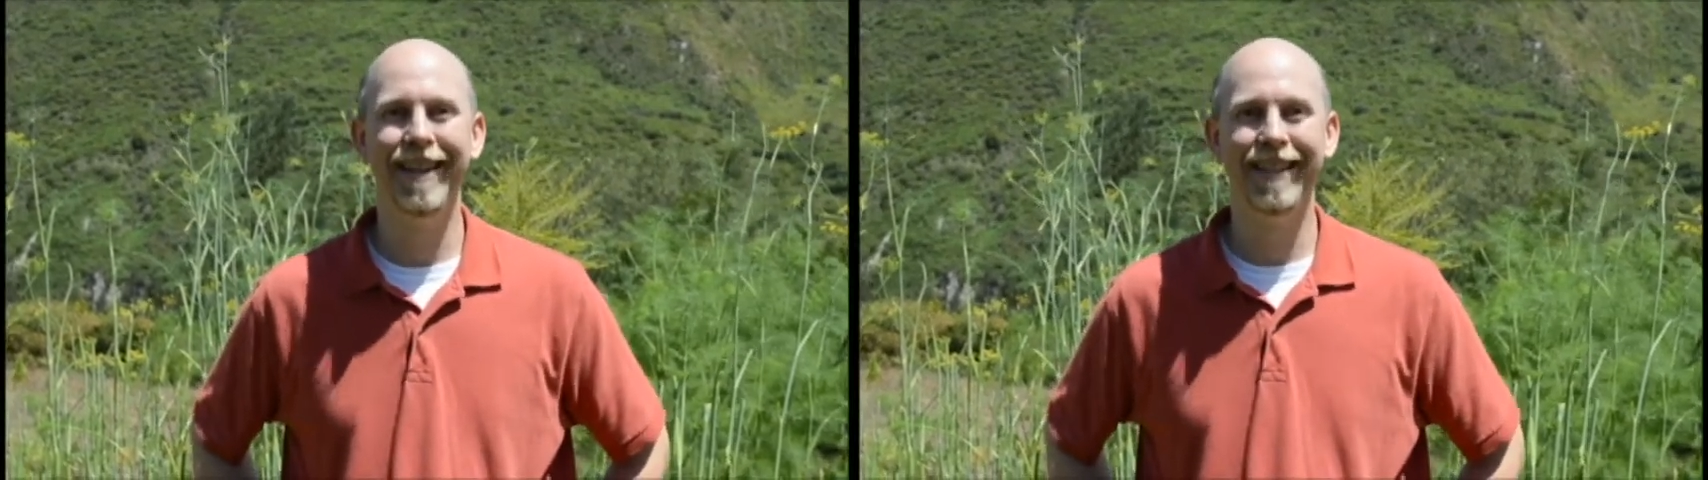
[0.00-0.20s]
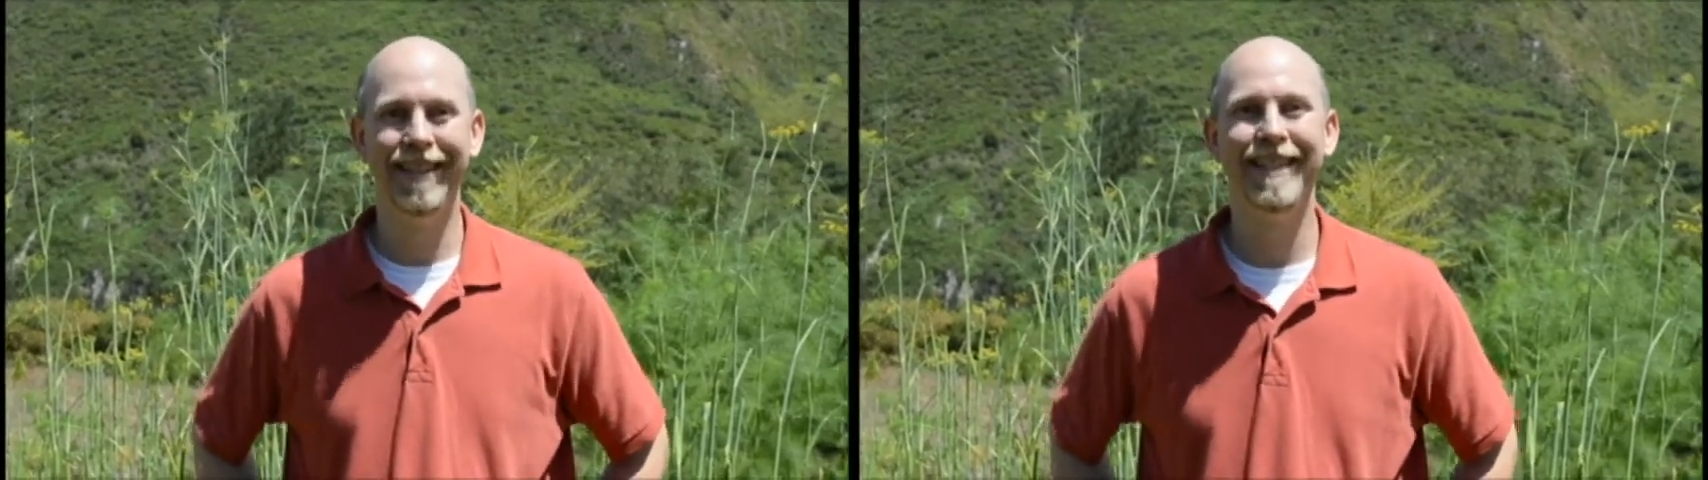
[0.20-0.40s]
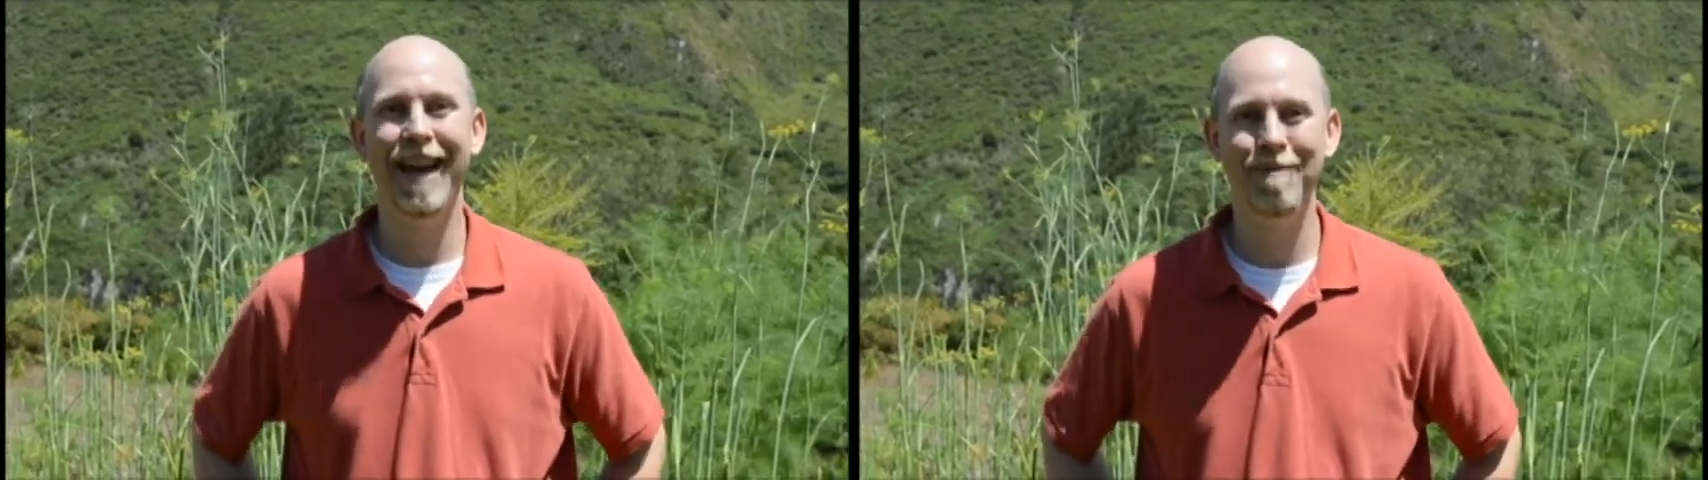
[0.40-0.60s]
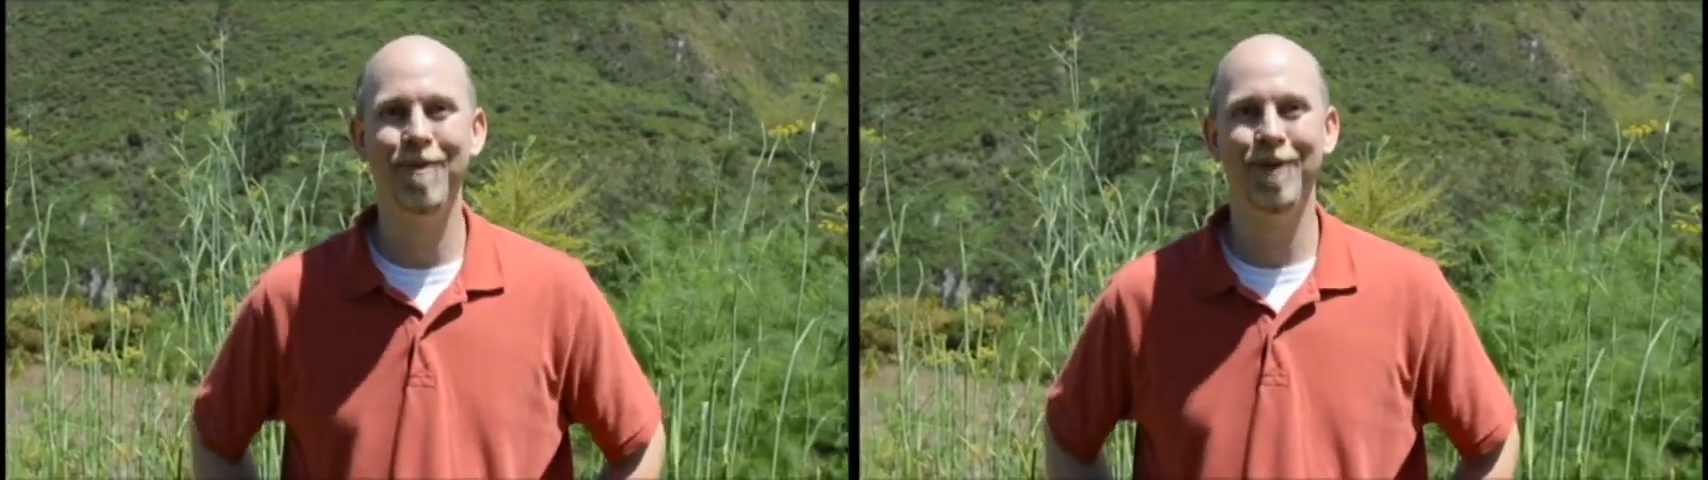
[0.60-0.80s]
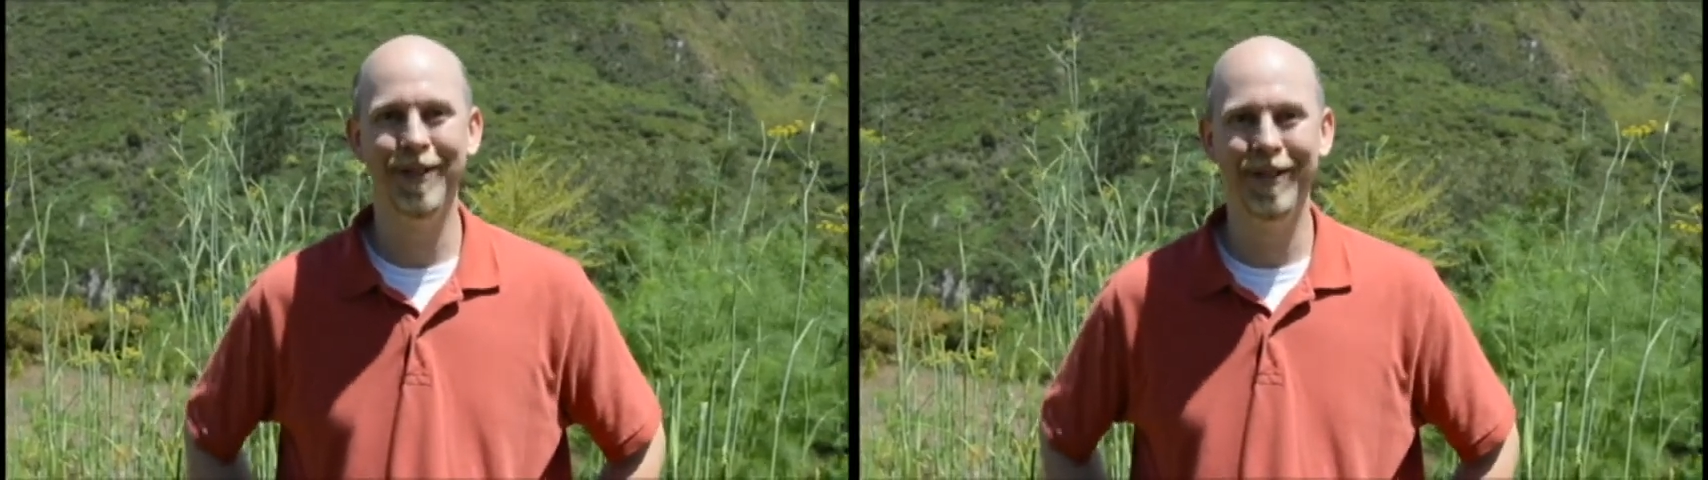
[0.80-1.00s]

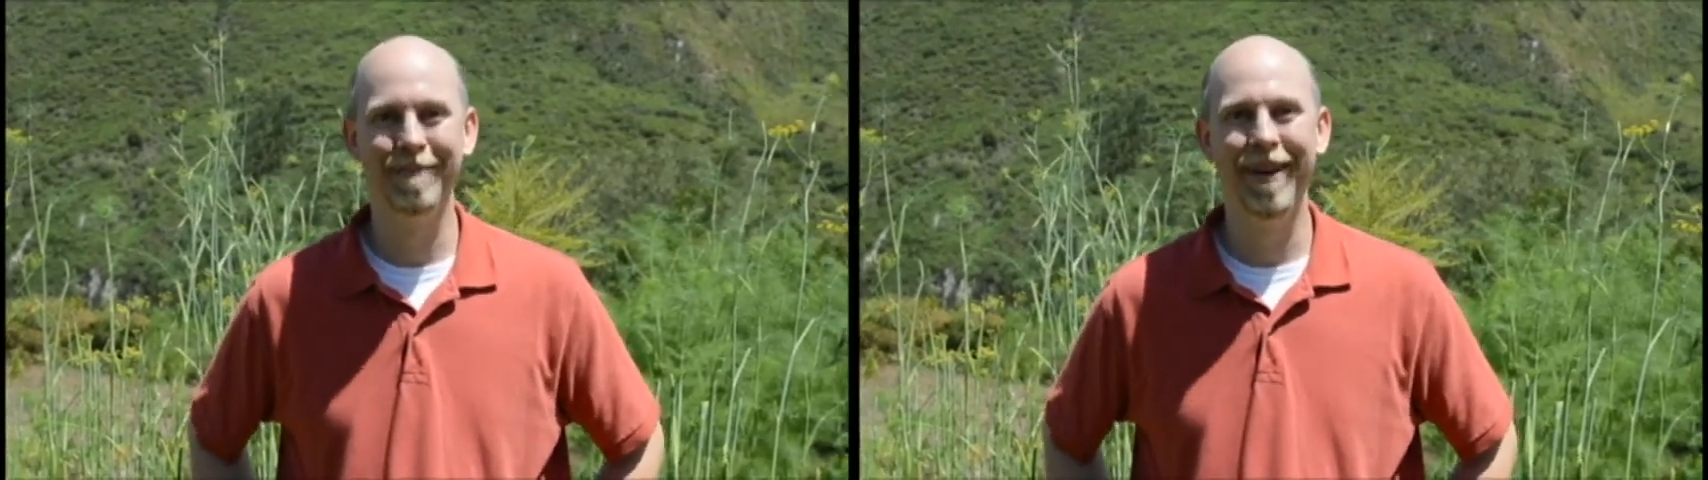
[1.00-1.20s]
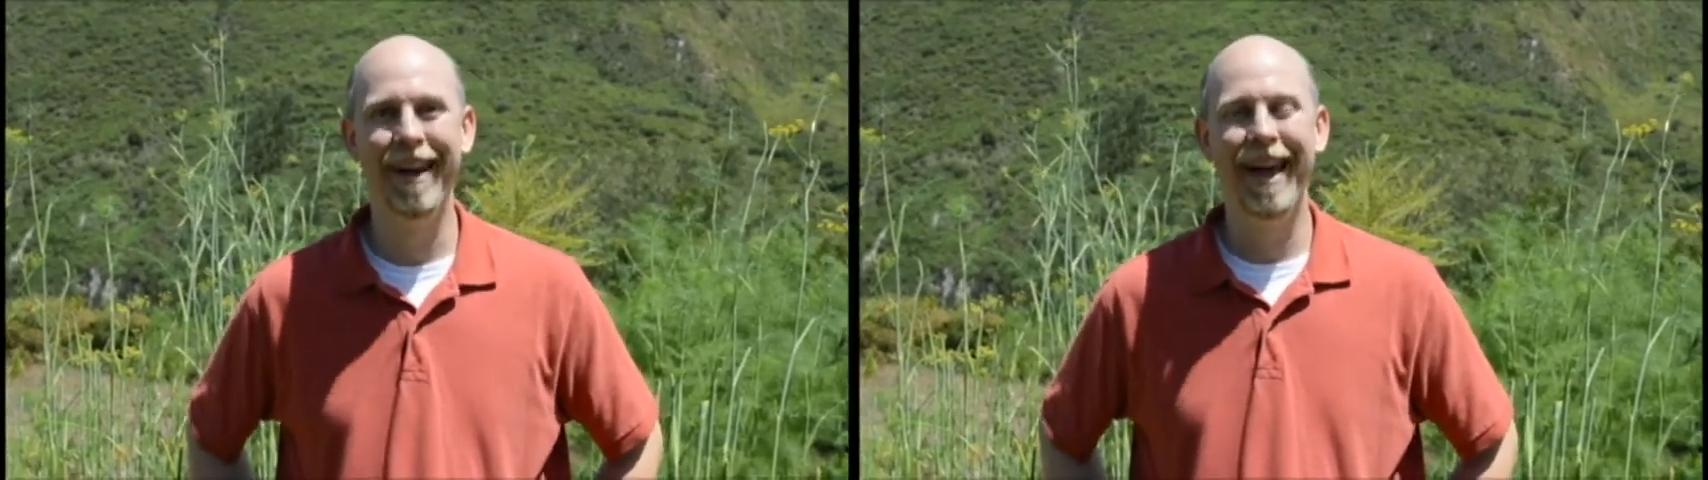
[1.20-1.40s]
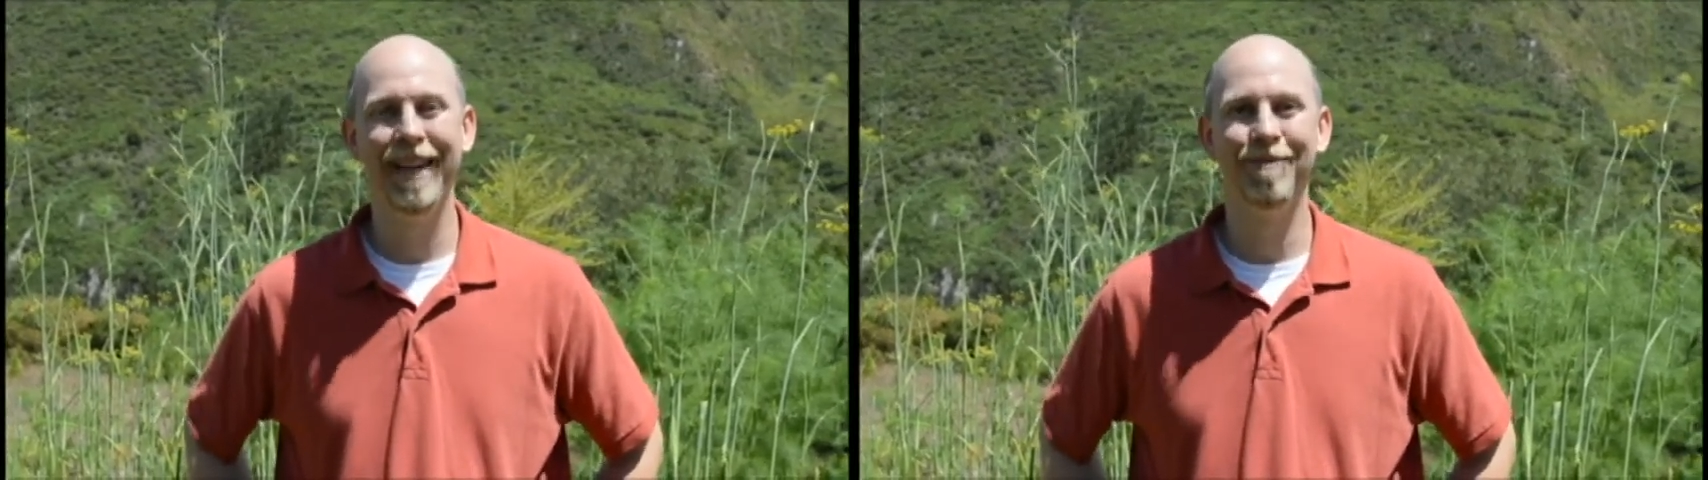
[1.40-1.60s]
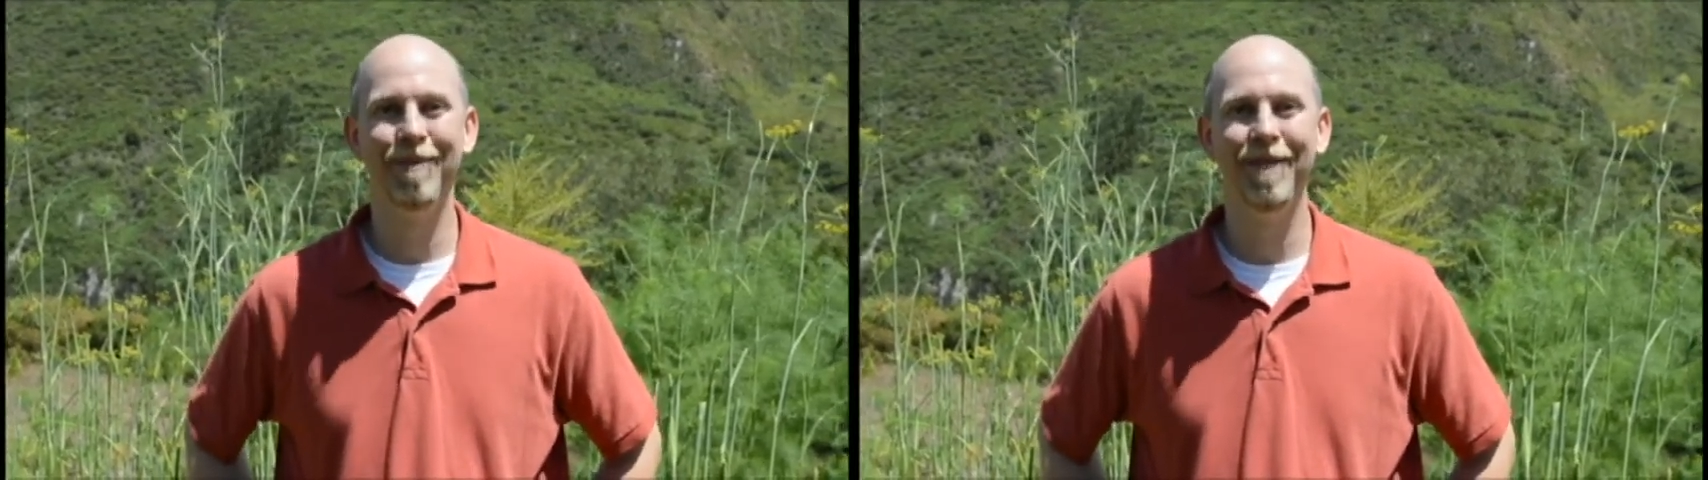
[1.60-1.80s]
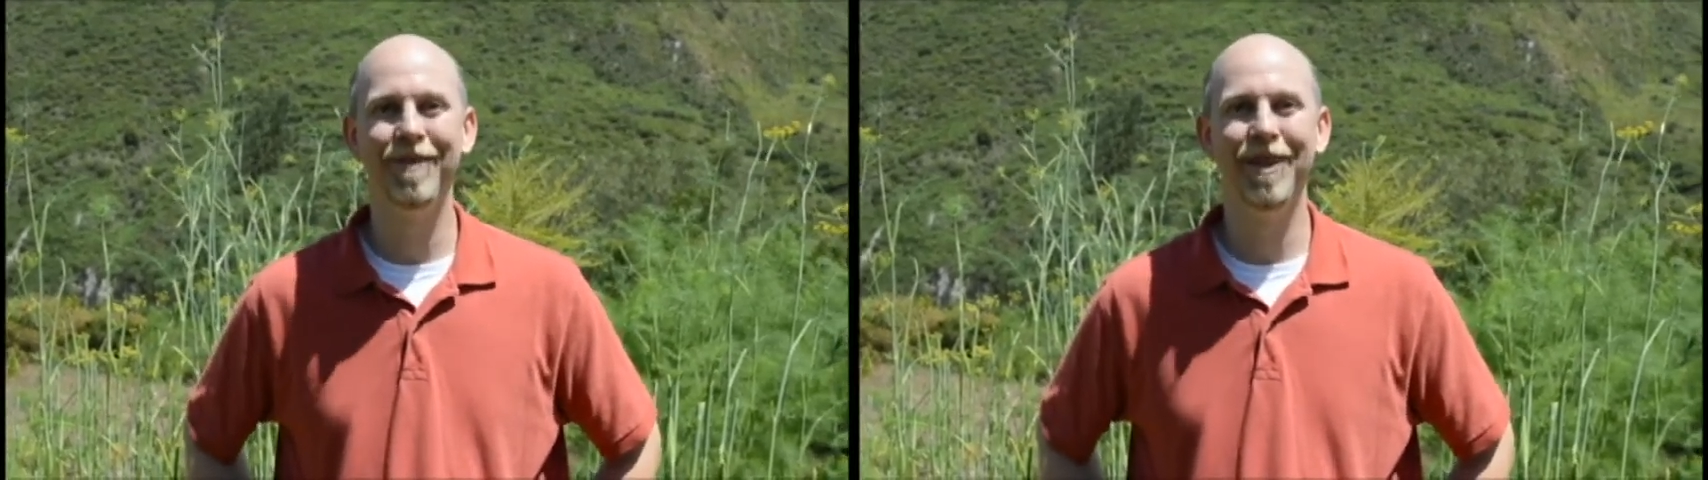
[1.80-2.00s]
discipleship as
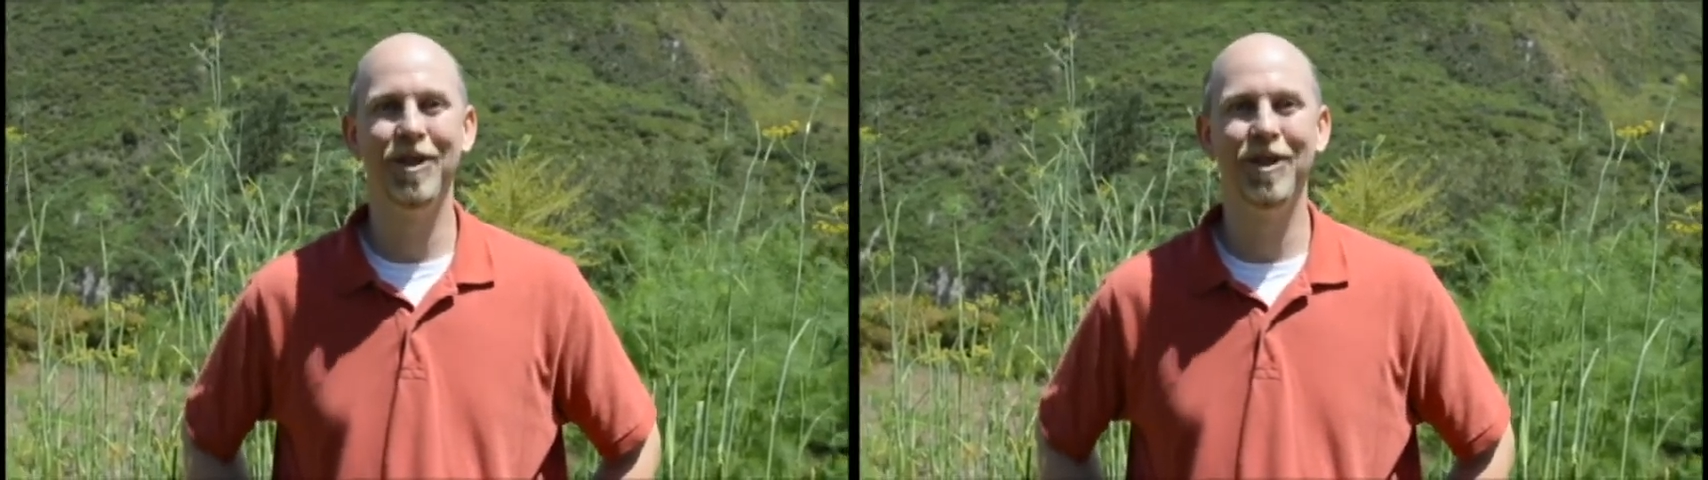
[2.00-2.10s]
we've done